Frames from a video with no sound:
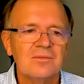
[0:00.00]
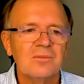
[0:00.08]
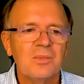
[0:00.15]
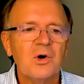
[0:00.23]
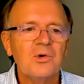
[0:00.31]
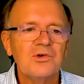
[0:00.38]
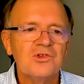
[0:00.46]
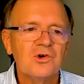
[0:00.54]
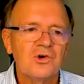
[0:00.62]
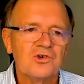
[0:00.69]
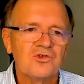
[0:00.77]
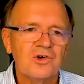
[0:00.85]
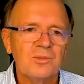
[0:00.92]
both to
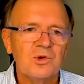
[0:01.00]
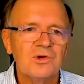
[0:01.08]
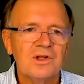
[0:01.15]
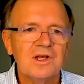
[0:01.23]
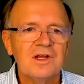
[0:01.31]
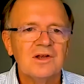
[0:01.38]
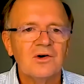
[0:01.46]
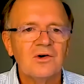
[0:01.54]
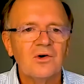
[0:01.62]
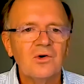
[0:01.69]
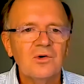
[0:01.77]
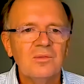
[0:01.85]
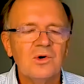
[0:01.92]
contribute in
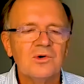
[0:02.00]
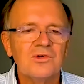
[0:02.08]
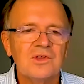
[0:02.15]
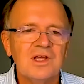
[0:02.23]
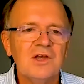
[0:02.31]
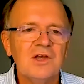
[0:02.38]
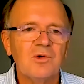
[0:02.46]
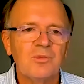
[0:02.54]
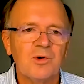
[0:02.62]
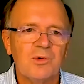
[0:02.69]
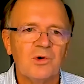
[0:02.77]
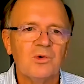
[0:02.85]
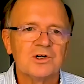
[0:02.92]
almost equal
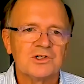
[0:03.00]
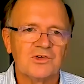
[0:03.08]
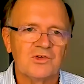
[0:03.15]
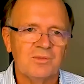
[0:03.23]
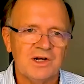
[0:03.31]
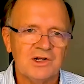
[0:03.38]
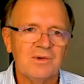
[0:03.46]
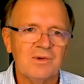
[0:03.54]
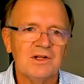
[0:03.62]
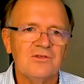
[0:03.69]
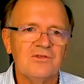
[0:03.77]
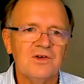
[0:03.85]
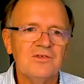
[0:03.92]
proportions by
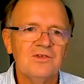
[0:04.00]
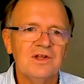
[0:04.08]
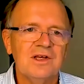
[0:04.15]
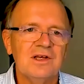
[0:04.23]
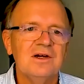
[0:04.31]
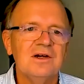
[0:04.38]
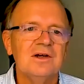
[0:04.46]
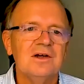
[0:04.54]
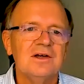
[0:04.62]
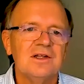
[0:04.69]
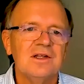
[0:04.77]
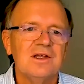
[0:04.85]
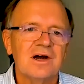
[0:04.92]
2050.
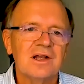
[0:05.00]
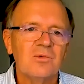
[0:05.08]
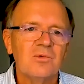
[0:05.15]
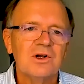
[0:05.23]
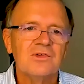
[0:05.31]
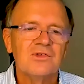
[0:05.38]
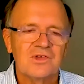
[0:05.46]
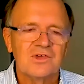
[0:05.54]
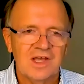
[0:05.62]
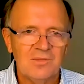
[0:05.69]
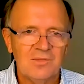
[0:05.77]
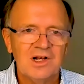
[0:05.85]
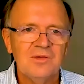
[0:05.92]
The other one is
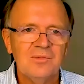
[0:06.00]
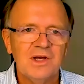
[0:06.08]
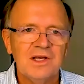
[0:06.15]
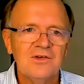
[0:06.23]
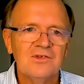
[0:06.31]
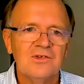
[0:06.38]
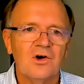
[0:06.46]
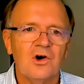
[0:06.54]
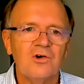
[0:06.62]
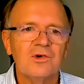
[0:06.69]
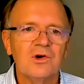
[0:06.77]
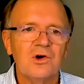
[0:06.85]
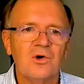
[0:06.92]
chemically based,
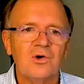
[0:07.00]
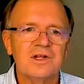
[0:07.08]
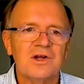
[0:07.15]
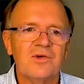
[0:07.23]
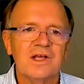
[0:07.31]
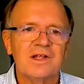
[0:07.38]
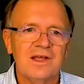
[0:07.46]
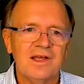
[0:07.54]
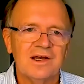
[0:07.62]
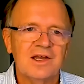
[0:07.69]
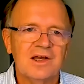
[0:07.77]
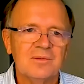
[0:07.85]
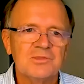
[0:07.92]
often called direct air
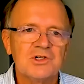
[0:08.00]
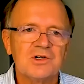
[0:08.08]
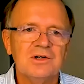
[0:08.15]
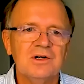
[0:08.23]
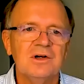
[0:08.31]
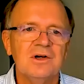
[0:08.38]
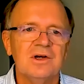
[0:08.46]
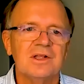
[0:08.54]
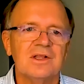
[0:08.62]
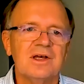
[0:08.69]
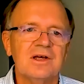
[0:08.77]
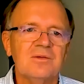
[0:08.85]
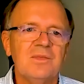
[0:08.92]
capture.
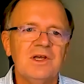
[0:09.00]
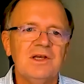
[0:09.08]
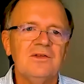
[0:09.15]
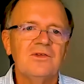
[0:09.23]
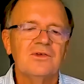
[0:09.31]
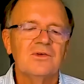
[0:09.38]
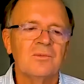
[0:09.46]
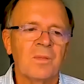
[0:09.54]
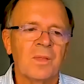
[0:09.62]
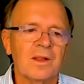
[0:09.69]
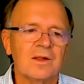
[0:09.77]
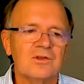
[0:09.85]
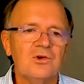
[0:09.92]
That means
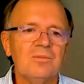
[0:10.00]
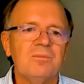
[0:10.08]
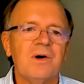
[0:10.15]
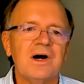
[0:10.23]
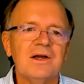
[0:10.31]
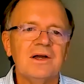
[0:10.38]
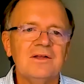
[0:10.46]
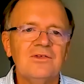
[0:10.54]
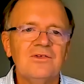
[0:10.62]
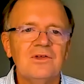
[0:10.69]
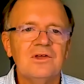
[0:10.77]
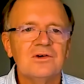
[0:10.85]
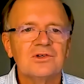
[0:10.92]
to bind
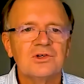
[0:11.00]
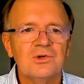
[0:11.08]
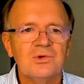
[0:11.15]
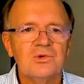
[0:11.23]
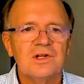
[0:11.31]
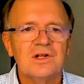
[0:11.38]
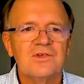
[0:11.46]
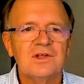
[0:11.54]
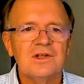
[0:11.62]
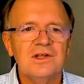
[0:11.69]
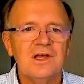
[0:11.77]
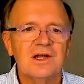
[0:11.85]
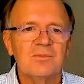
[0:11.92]
CO2 that's in
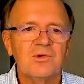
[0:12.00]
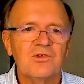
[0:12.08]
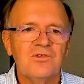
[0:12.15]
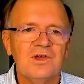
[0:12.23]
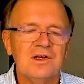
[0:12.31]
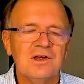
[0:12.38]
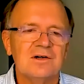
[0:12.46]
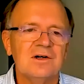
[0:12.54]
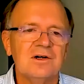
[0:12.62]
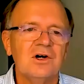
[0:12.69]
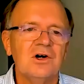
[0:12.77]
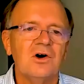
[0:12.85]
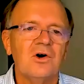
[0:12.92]
the atmosphere
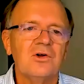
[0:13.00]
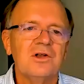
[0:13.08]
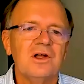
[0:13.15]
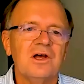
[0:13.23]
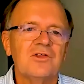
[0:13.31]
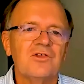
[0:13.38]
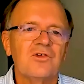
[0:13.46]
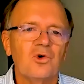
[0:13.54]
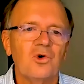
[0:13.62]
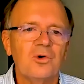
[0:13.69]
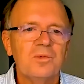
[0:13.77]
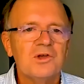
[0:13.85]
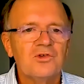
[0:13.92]
on
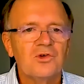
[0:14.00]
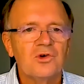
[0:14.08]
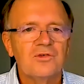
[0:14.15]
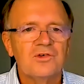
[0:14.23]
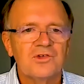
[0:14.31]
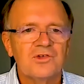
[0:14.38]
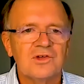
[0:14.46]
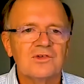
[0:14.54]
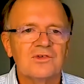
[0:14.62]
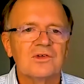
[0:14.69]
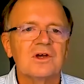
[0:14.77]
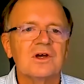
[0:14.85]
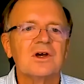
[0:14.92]
adsorbing
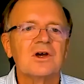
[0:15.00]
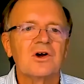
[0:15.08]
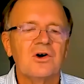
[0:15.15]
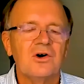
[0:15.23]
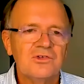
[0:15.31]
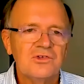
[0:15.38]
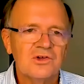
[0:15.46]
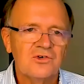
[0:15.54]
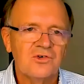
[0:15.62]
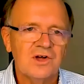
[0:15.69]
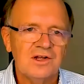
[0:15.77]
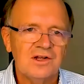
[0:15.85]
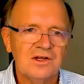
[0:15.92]
surfaces,
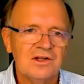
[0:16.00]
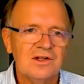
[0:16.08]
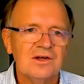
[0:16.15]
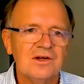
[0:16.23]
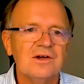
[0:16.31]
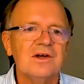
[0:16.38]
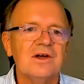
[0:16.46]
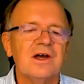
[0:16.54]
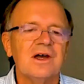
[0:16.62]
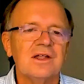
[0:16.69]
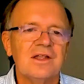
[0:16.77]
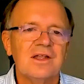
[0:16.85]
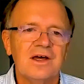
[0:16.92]
concentrate it,
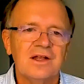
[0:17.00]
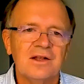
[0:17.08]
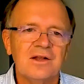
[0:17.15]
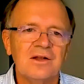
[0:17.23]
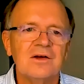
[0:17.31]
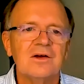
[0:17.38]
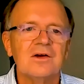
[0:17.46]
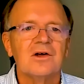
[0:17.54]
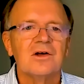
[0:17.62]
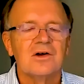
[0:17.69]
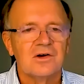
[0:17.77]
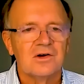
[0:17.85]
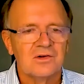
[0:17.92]
and then
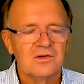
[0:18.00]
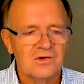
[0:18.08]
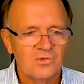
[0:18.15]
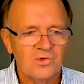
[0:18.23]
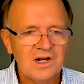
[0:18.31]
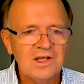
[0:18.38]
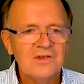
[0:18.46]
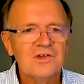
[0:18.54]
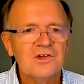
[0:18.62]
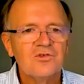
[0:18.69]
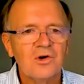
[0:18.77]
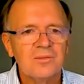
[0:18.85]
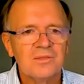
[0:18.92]
release
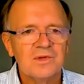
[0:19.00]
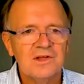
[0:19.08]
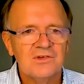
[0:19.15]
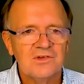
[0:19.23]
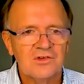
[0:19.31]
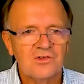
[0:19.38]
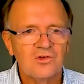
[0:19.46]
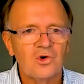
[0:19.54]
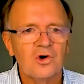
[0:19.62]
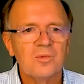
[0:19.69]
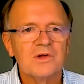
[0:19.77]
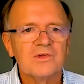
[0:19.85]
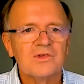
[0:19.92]
it from these
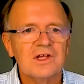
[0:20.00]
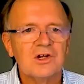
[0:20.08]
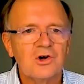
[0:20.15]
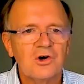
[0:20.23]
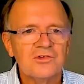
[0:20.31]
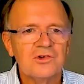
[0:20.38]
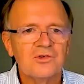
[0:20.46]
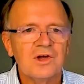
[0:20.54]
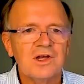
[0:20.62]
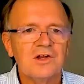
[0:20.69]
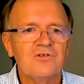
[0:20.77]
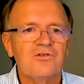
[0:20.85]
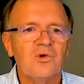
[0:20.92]
adsorbers in
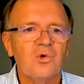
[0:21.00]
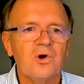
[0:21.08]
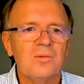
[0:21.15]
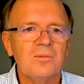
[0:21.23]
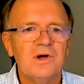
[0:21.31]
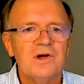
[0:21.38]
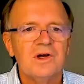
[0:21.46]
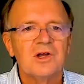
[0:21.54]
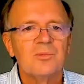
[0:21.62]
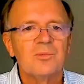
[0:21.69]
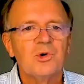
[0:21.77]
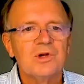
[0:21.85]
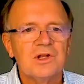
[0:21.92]
concentrated form
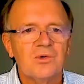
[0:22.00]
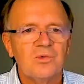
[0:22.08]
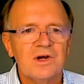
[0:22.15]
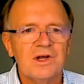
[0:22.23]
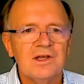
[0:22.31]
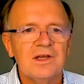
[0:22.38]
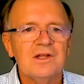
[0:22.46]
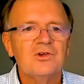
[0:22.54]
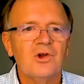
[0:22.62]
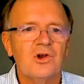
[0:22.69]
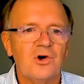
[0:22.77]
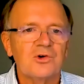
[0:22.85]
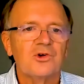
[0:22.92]
and put it away into
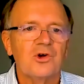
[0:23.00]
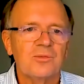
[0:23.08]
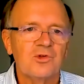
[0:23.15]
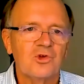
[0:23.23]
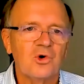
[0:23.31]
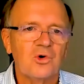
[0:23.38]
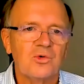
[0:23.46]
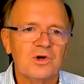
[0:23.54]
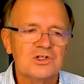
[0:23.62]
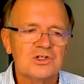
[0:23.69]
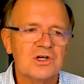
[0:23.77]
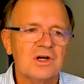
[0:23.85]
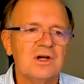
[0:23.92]
long-term
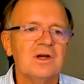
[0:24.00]
storage.